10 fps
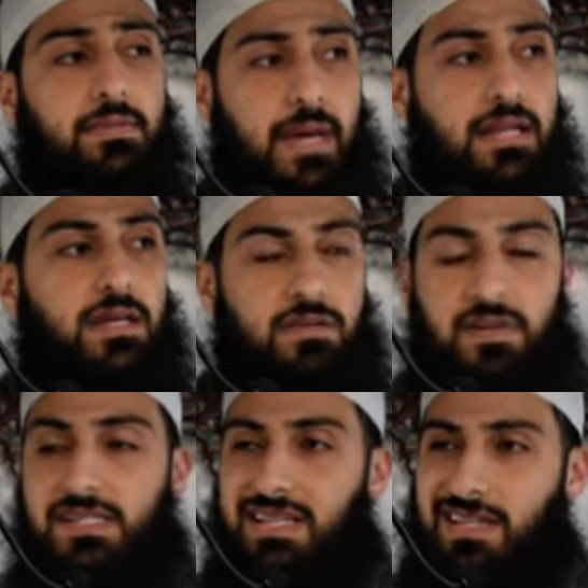many of
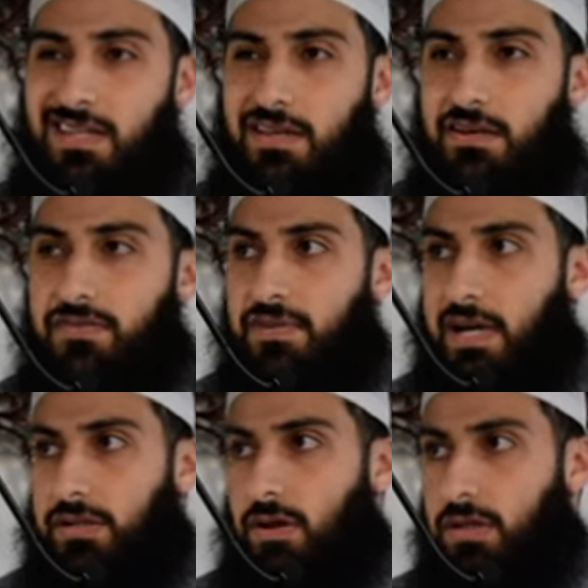us in here, if
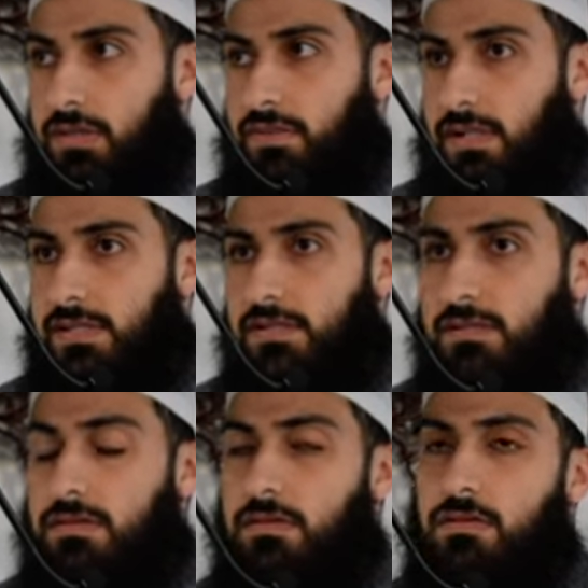not all of us,
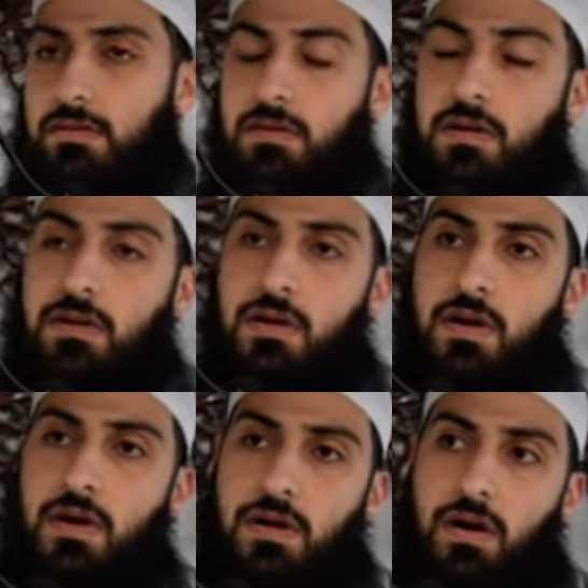
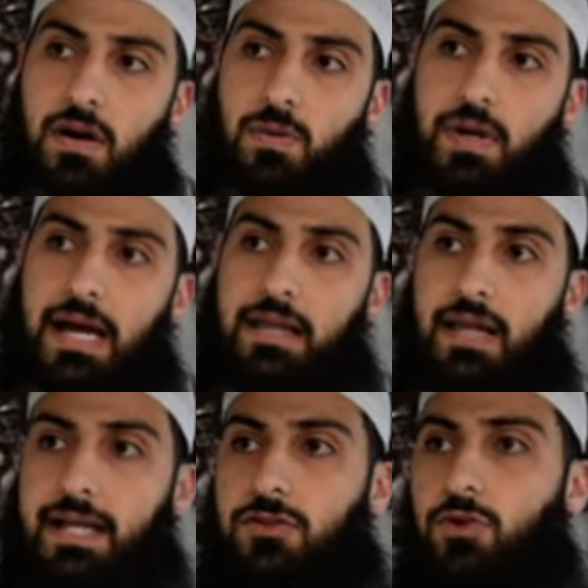are what I
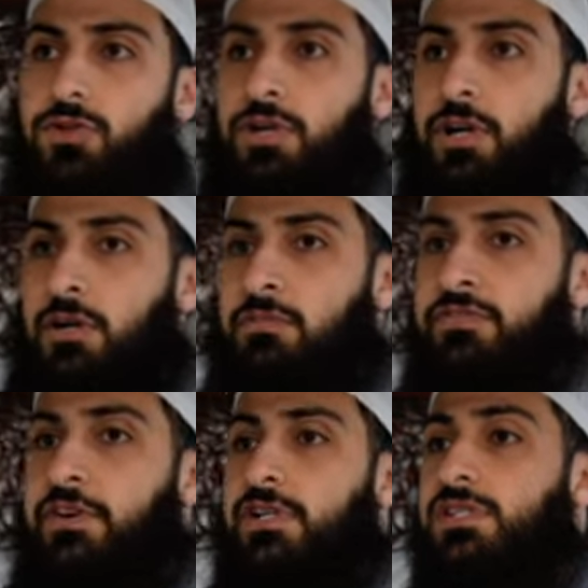like to term
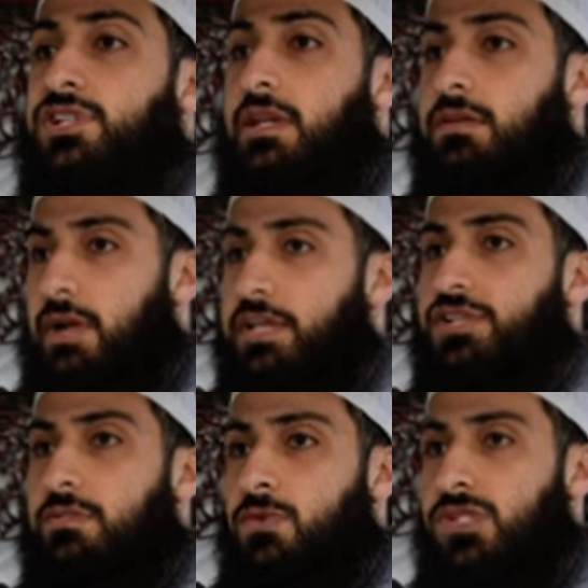first
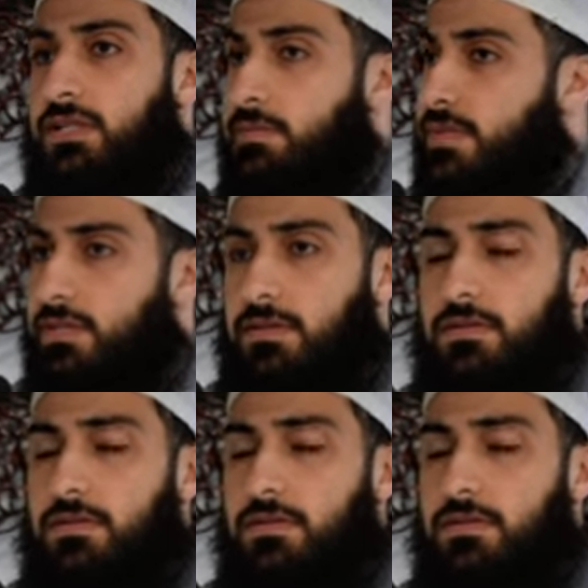generation Muslims.